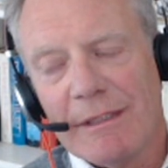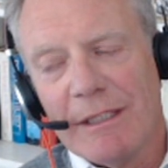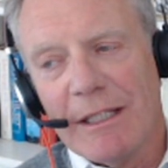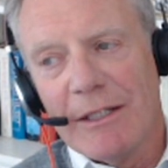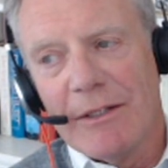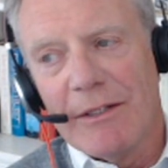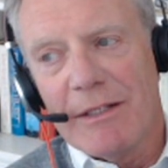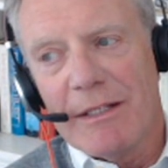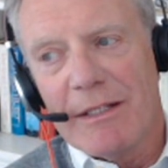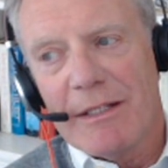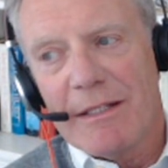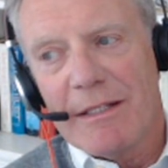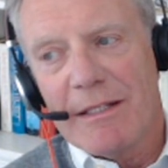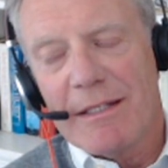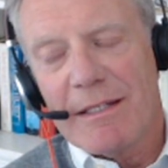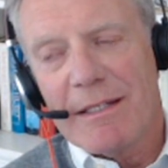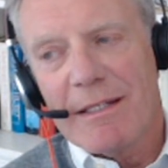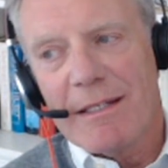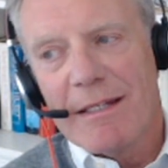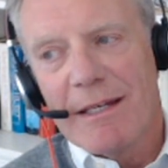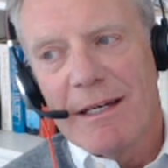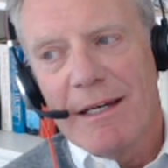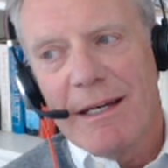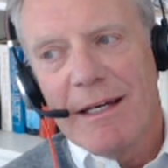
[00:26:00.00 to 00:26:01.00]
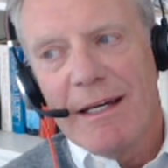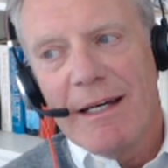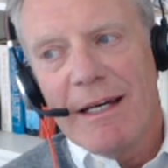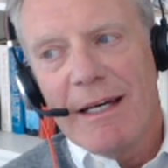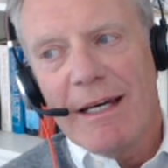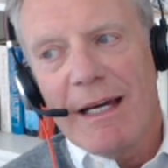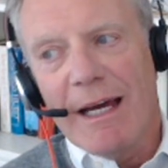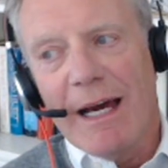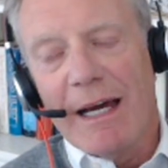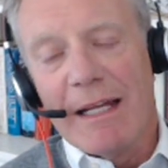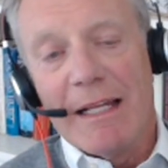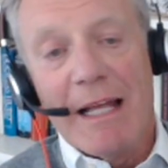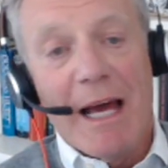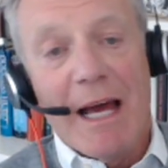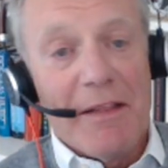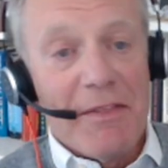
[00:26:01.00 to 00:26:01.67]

You know, it's and,